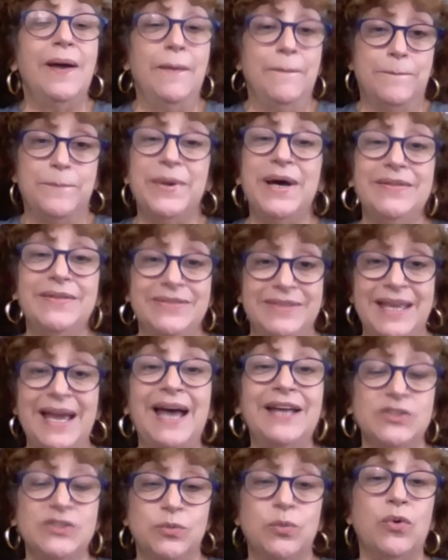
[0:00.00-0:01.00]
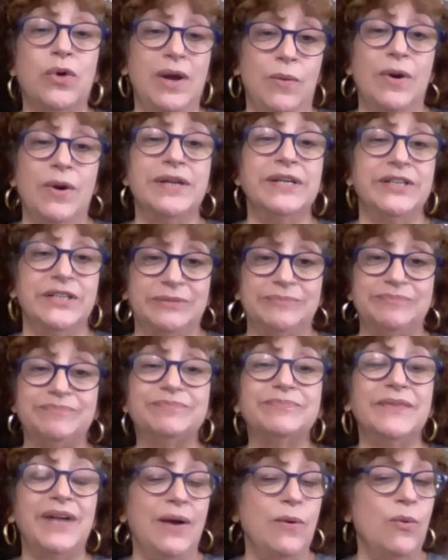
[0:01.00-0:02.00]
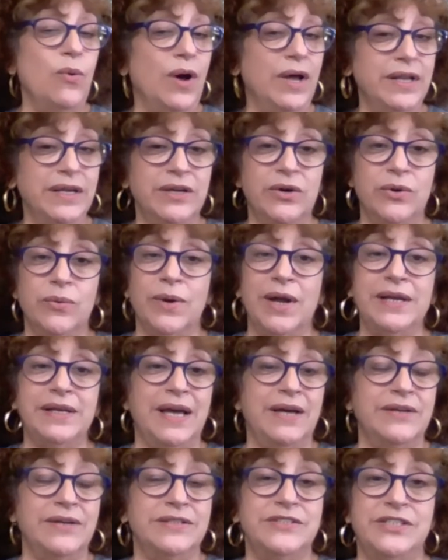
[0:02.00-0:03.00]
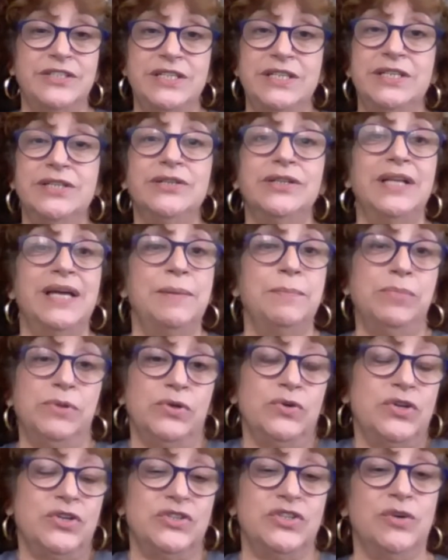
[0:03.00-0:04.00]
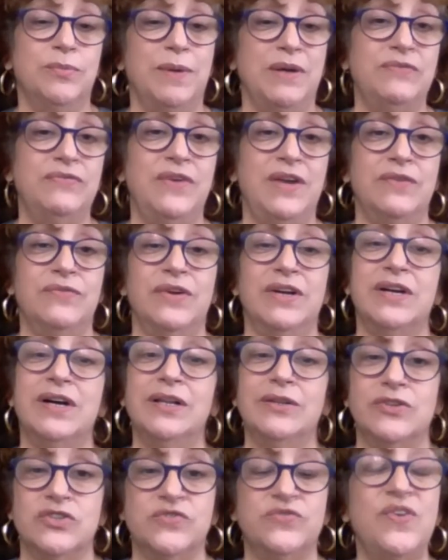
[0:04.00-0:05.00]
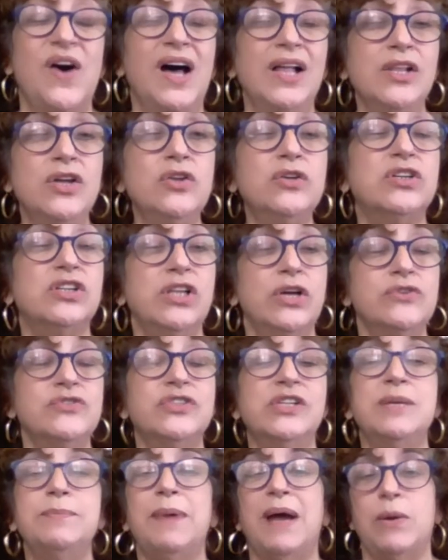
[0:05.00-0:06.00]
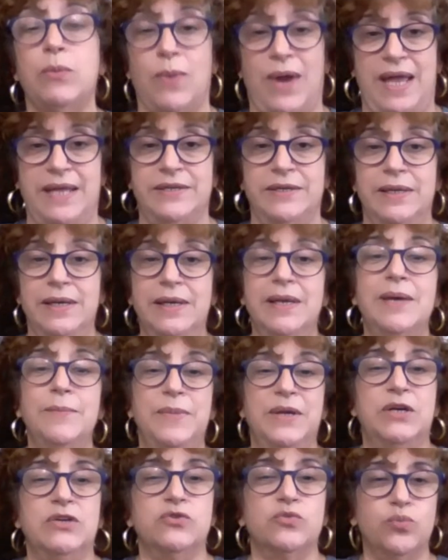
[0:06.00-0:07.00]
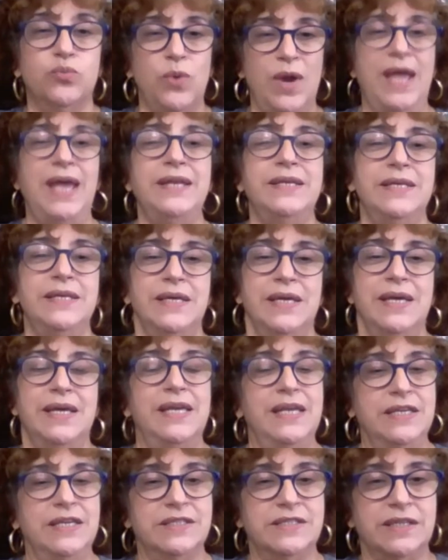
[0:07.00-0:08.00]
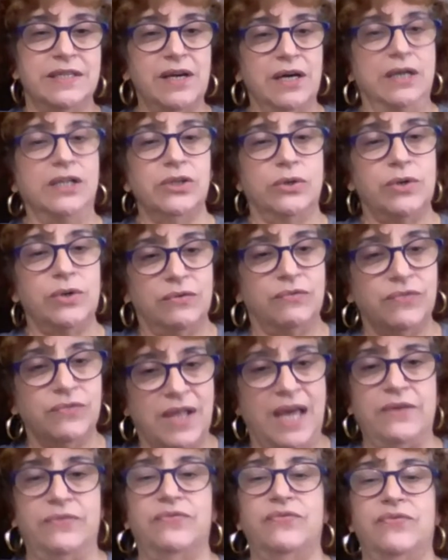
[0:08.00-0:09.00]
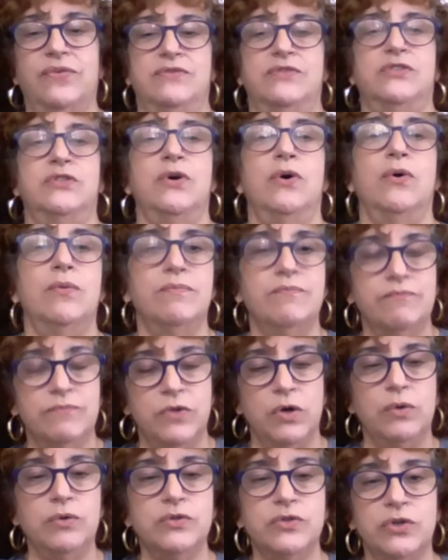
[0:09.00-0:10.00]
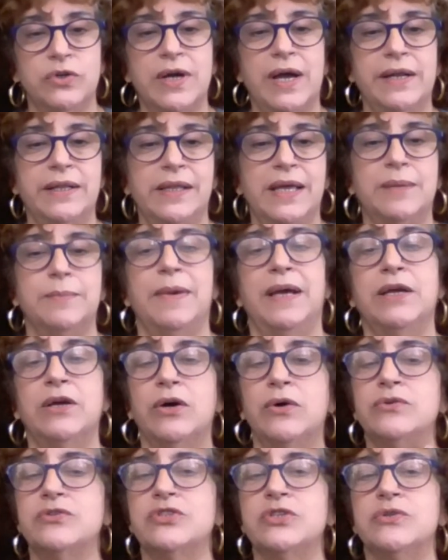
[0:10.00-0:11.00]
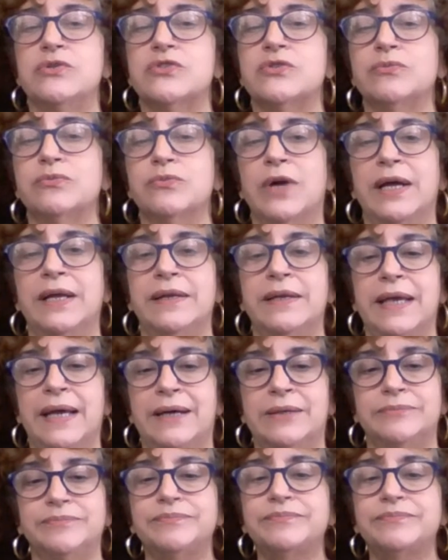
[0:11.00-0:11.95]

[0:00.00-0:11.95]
But that's where I want to go. I want to go right now to teal and blue because they're my favorite colors, followed closely by red, because red is the color of life. So those are kind of like my go-tos right now.